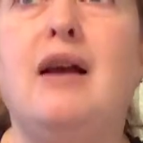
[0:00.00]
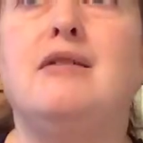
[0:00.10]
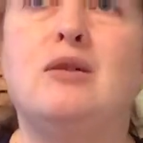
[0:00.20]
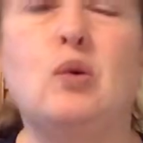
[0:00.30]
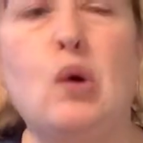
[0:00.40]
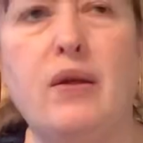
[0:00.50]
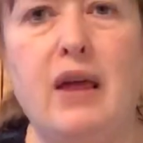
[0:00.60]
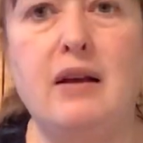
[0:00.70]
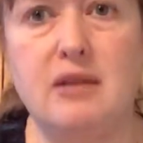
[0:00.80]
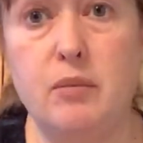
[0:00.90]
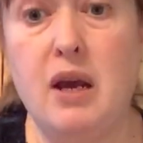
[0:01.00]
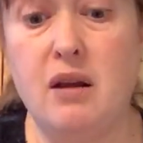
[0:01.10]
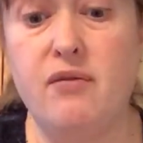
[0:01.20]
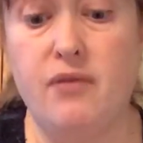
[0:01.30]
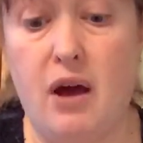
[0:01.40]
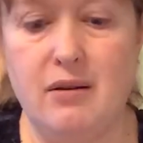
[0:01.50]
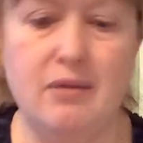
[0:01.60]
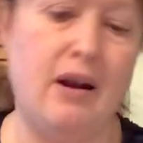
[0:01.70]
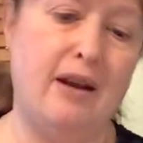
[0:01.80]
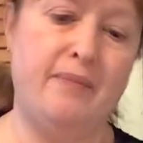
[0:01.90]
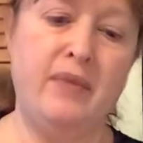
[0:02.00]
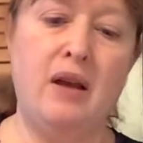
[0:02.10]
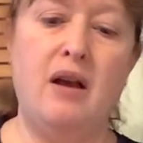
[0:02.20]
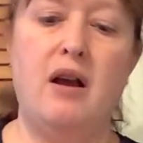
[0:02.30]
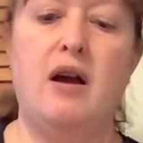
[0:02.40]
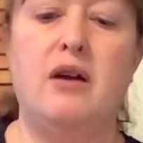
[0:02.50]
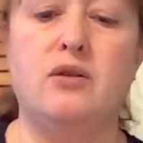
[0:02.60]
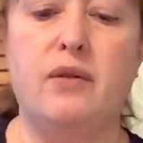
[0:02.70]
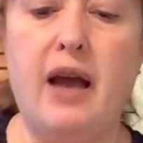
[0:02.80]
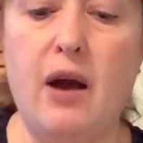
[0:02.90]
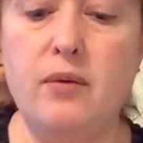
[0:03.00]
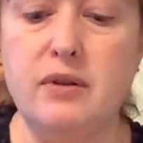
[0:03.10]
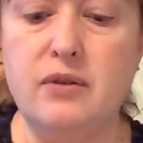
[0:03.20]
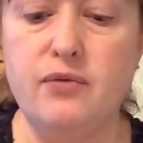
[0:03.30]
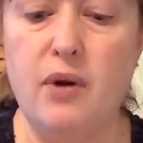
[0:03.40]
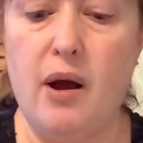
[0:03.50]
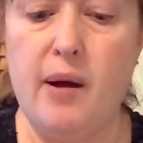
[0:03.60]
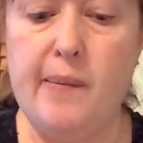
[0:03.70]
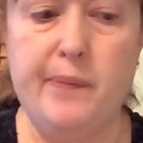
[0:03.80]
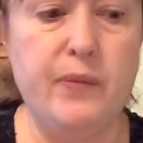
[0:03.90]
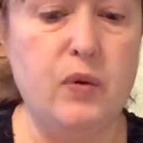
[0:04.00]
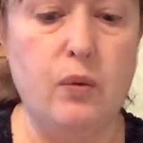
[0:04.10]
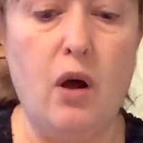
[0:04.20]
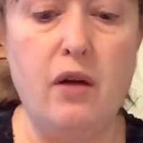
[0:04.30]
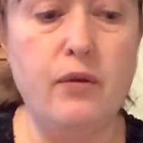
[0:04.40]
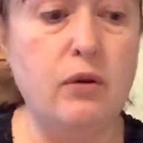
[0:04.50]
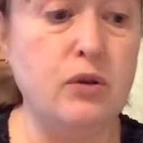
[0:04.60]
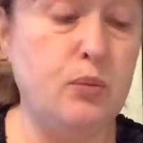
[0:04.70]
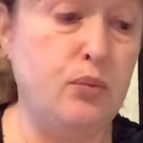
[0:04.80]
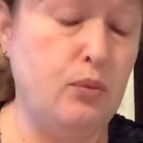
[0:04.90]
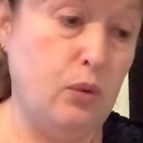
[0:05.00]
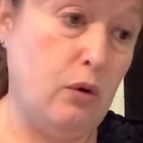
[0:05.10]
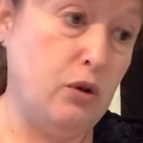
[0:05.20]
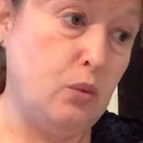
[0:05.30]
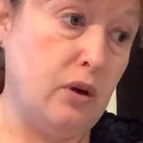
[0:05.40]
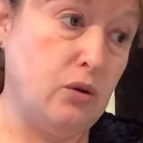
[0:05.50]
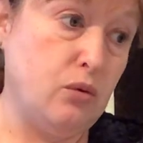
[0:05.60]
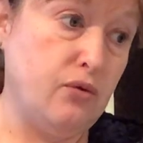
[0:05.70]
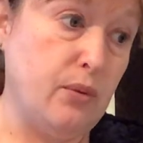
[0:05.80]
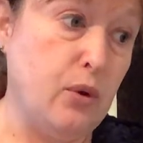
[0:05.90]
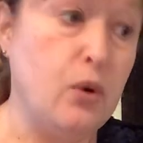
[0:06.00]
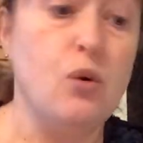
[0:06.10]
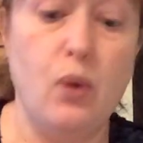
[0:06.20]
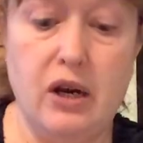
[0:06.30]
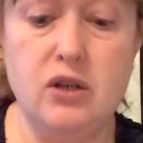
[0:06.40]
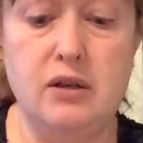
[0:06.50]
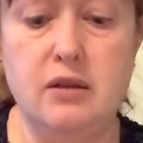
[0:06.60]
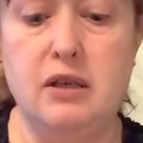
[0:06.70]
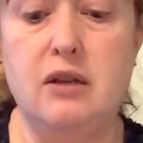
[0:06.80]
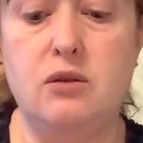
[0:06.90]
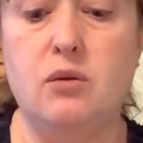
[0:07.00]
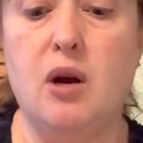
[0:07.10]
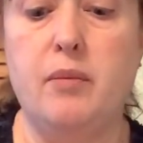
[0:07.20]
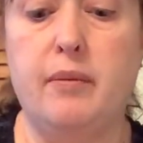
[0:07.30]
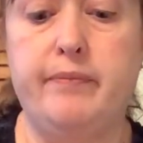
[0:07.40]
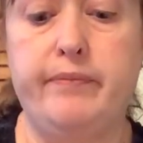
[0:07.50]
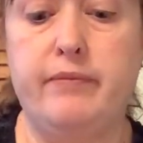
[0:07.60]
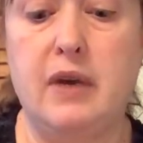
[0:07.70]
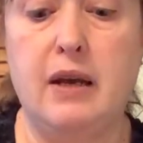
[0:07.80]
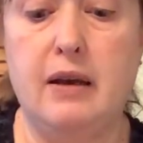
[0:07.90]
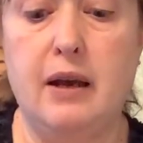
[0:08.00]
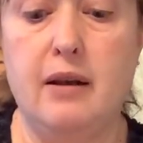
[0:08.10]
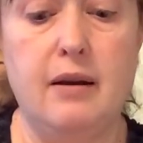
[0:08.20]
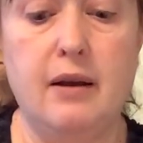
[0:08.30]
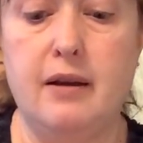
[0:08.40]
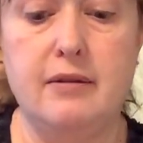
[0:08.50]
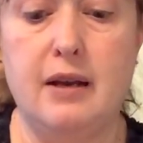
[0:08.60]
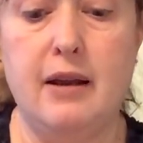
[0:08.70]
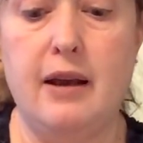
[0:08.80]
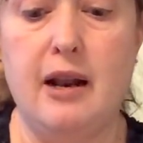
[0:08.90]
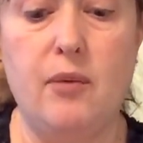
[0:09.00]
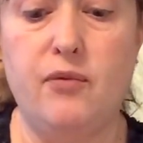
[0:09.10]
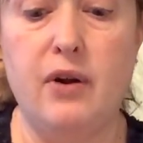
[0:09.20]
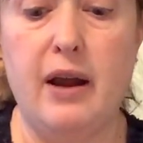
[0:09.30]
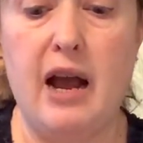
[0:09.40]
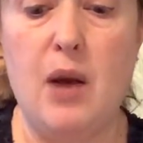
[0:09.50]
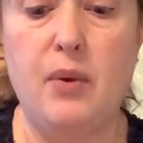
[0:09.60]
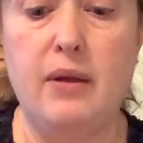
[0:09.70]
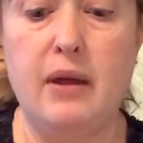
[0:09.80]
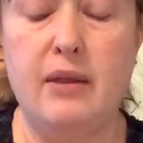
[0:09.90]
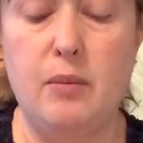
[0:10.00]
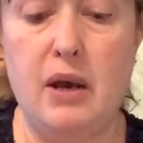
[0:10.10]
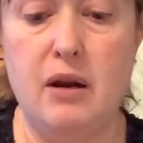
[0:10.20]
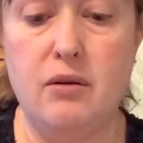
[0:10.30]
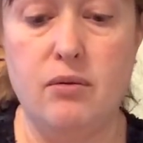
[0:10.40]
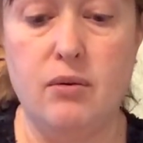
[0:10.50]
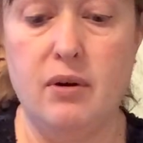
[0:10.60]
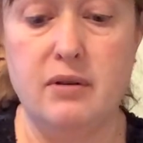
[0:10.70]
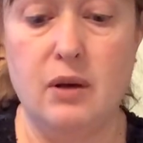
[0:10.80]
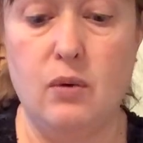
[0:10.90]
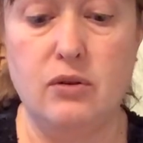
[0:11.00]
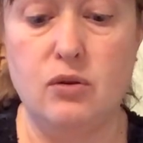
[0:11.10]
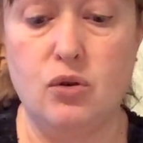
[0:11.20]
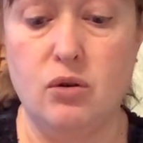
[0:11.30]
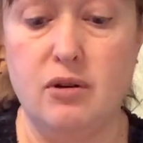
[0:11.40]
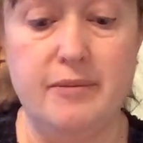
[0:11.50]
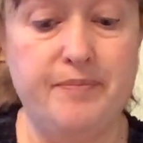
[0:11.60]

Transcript: and growing things that make it fun, right? So that was from, so all of those ones were from the Croatian seed store. Like I said again, I'm very happy that they made it through it because I wasn't sure.